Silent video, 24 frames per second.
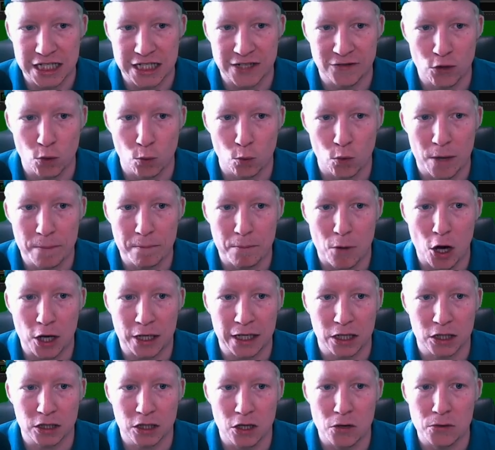this. If you want
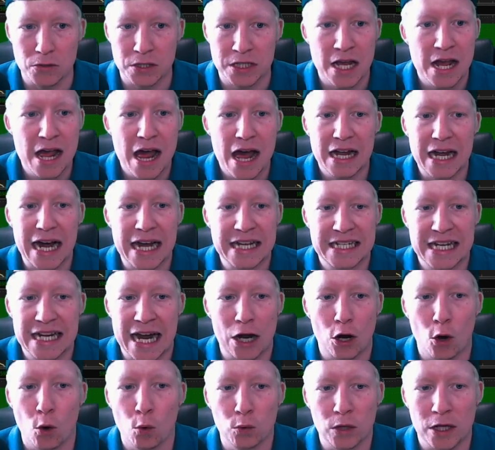market close, I say
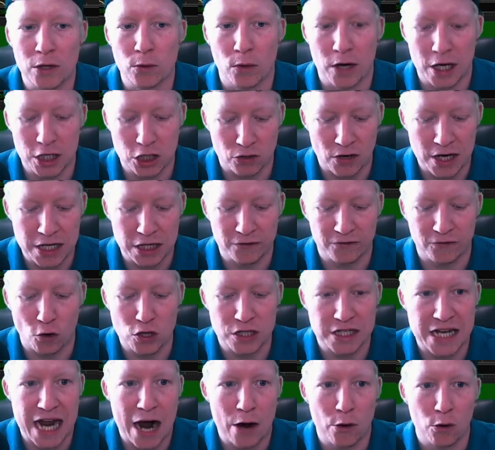I only want to trade the
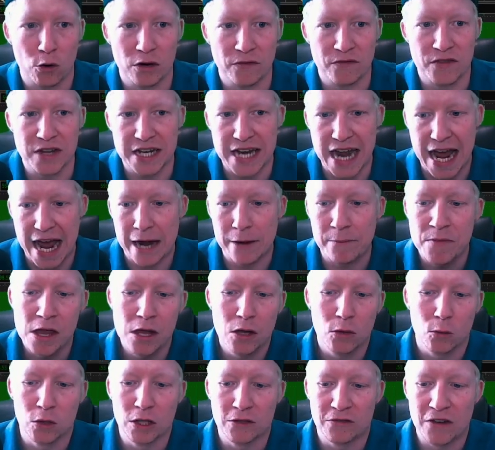first hour of the day.
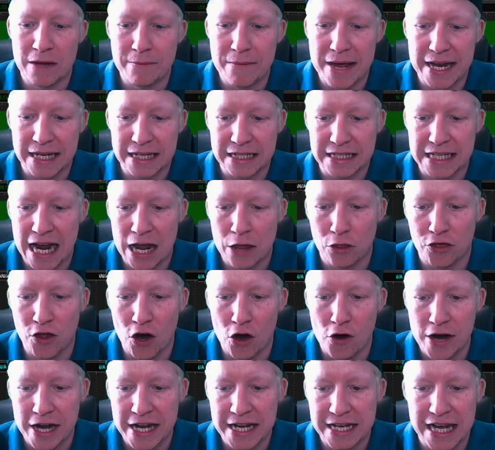Well, if I make it
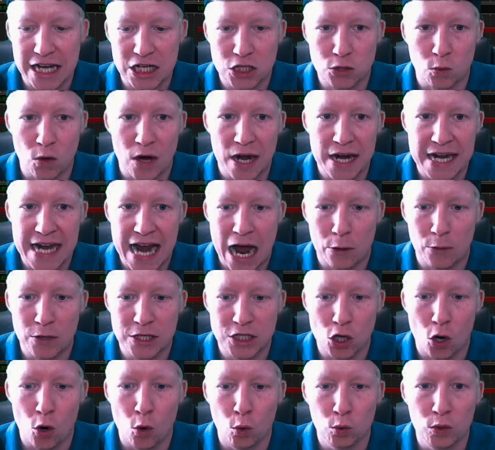10:30, guess what? Now
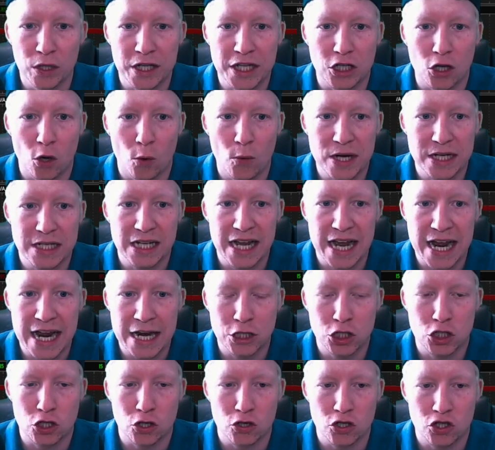it's only going to
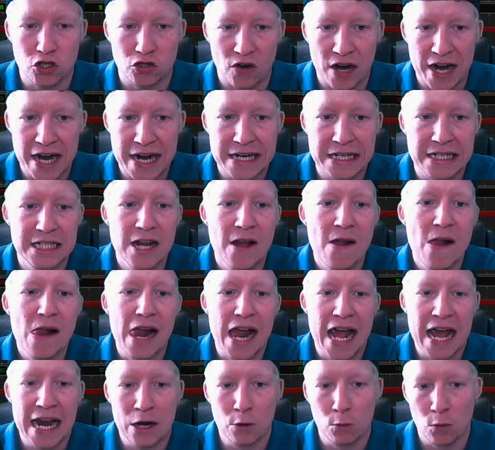enter trades
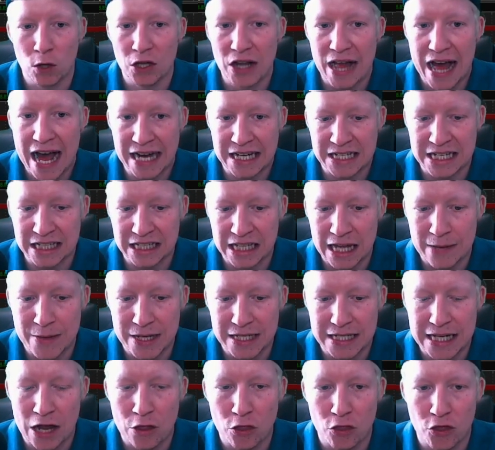and it will exit them
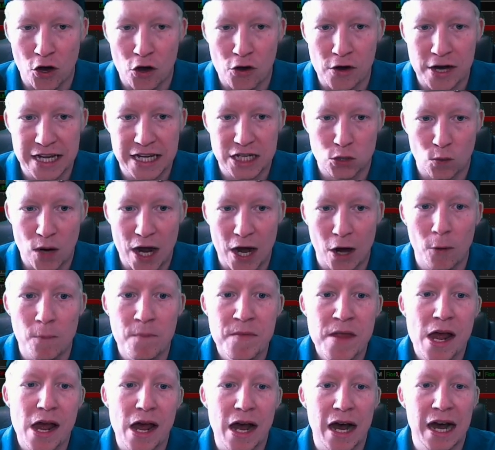at 10:30 as well.